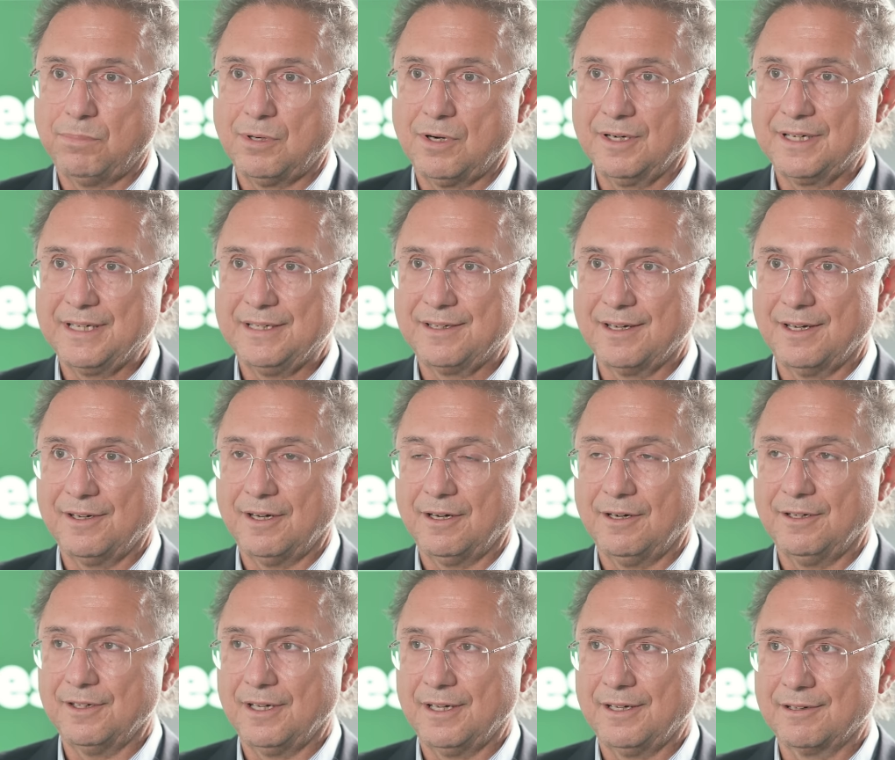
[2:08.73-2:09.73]
parties that
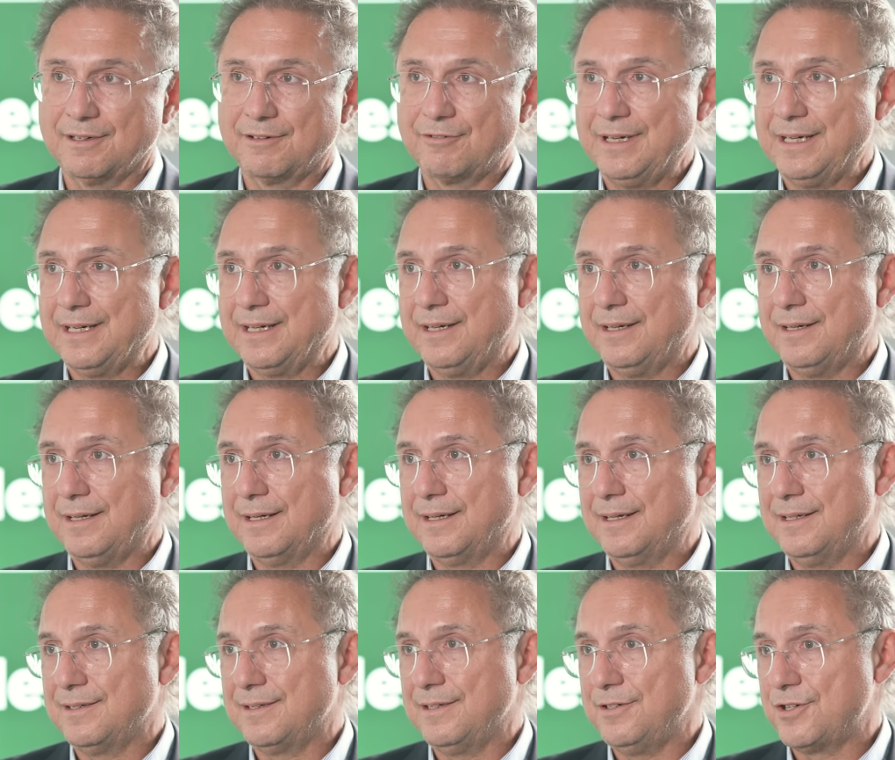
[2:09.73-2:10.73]
are not agreeing
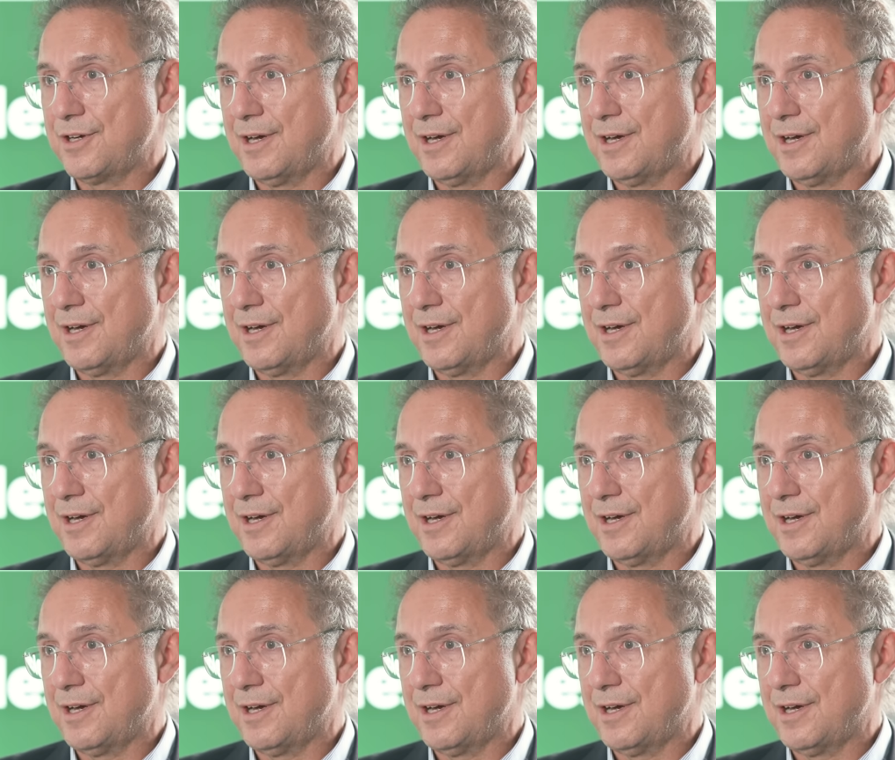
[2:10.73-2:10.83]
against each